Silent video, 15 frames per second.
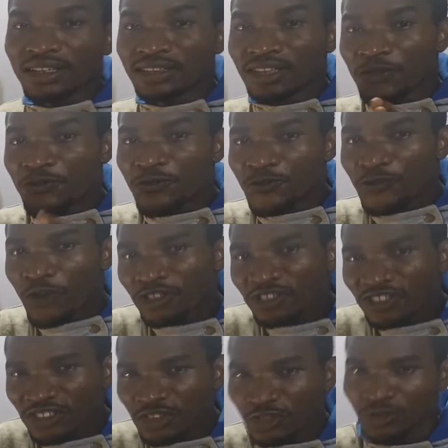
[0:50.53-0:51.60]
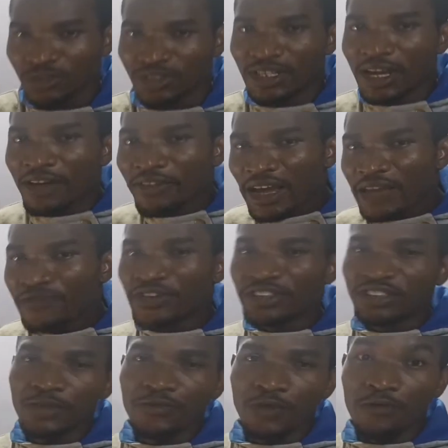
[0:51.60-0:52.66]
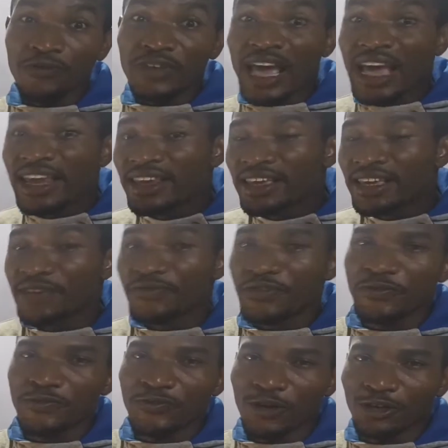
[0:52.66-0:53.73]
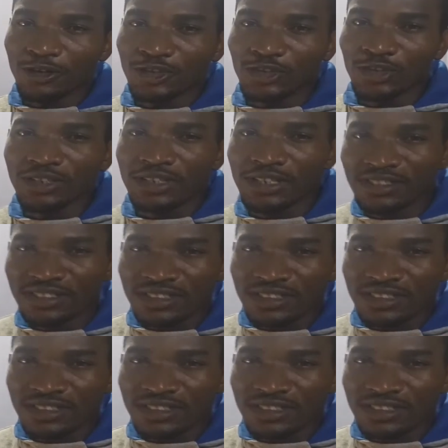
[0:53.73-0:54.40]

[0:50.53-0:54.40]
the first derivative of any given function is